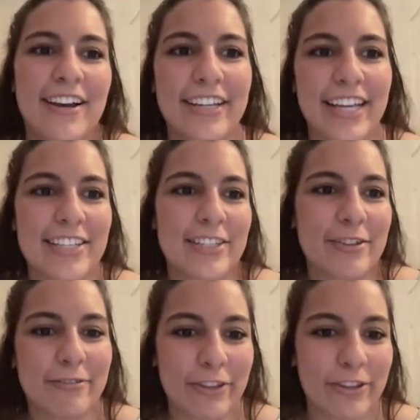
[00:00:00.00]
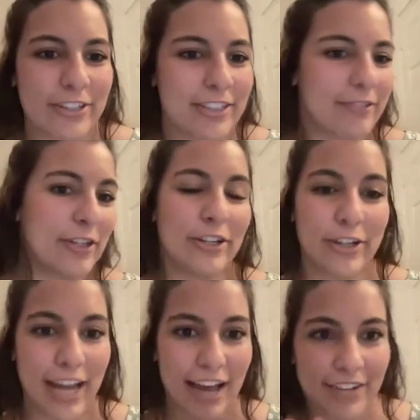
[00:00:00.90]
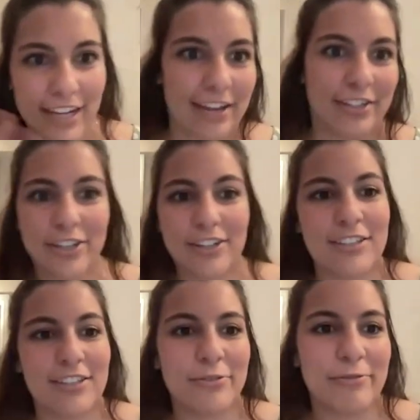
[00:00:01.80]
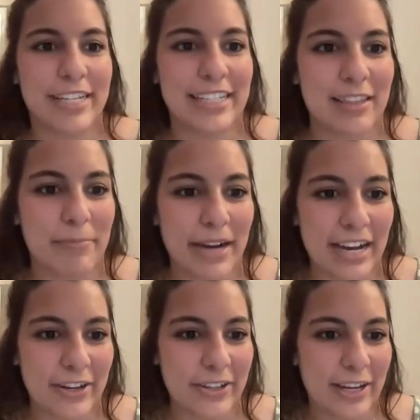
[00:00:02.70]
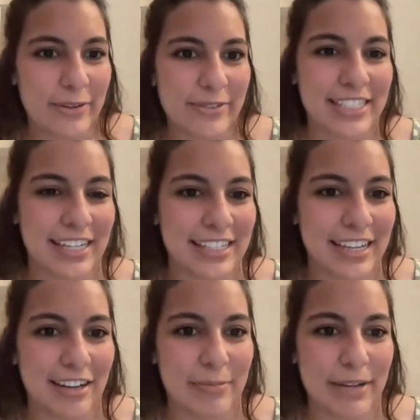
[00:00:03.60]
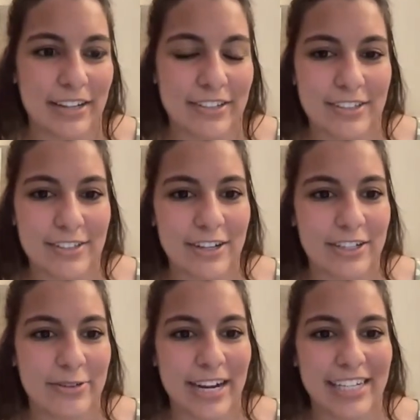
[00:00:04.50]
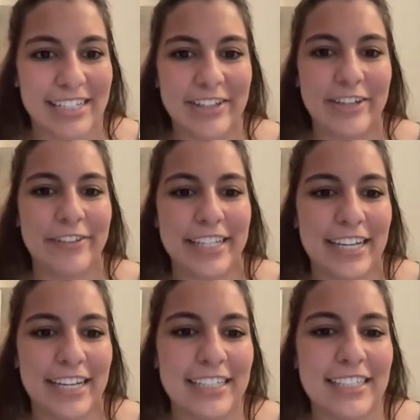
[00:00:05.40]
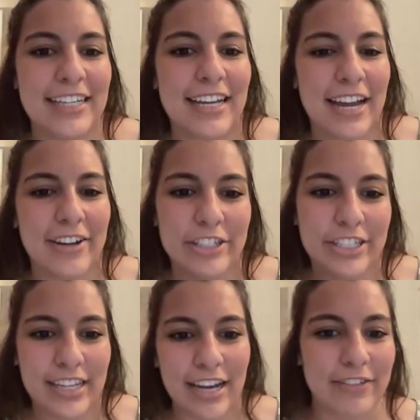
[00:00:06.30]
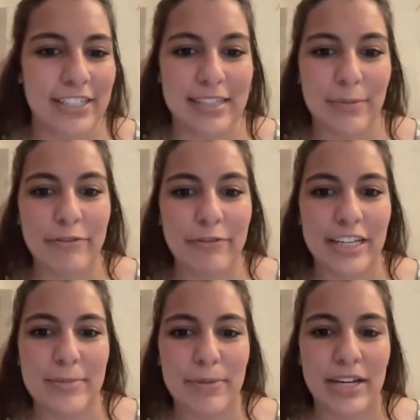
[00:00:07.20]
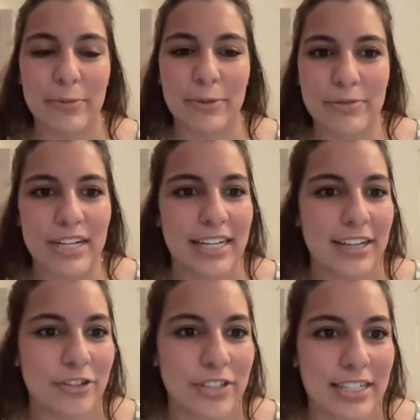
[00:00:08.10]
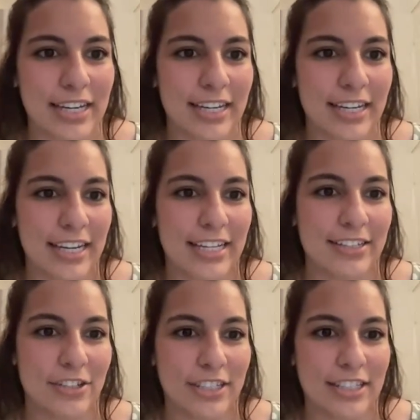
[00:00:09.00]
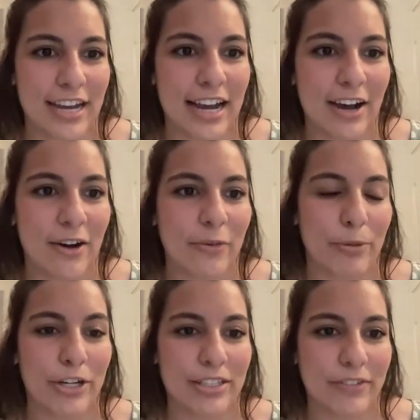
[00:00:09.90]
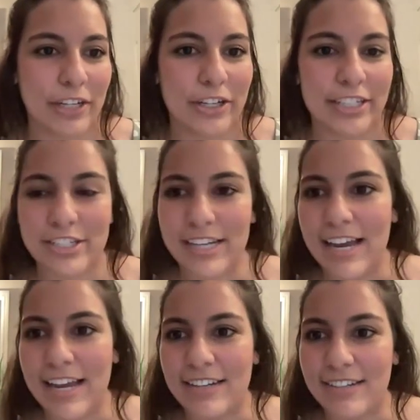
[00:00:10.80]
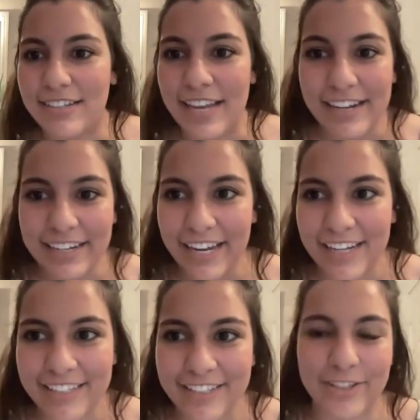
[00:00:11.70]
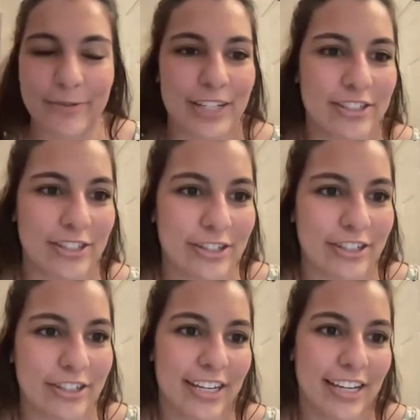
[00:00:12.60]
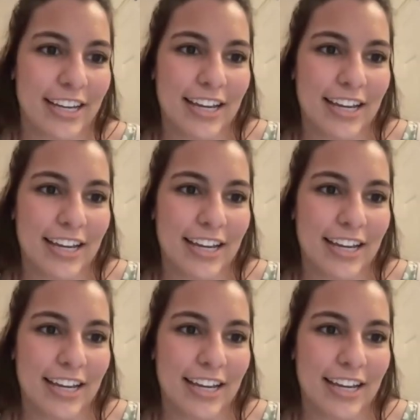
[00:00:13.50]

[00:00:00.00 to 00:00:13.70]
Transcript: Okay, so for those of you who haven't had a chance to read the bio that we sent out about Dr. Ratner over here, I know she's covered some of it, but what's really interesting is just how perseverant and dedicated she was to,